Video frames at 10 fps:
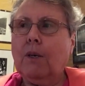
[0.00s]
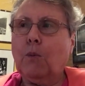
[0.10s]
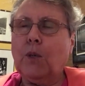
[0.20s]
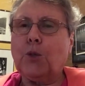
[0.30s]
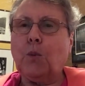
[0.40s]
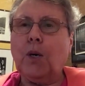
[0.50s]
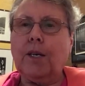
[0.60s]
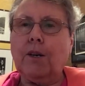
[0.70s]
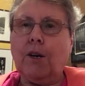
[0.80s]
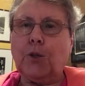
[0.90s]
which
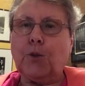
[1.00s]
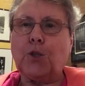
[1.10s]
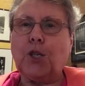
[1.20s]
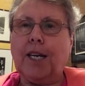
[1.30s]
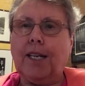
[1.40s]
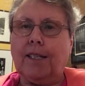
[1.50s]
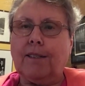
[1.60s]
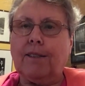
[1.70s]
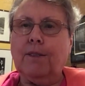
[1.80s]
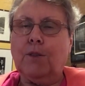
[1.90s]
one are you
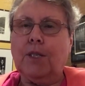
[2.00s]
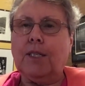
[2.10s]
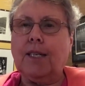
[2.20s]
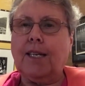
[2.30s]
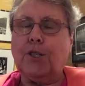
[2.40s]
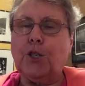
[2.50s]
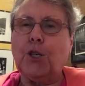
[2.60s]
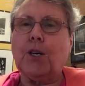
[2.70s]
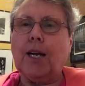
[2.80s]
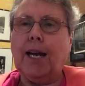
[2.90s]
signing the deed to
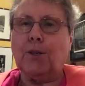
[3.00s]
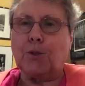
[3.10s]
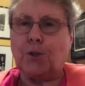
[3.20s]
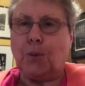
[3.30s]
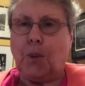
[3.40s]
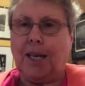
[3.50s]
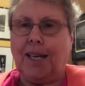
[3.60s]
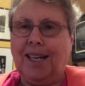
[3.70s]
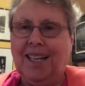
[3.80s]
your house away?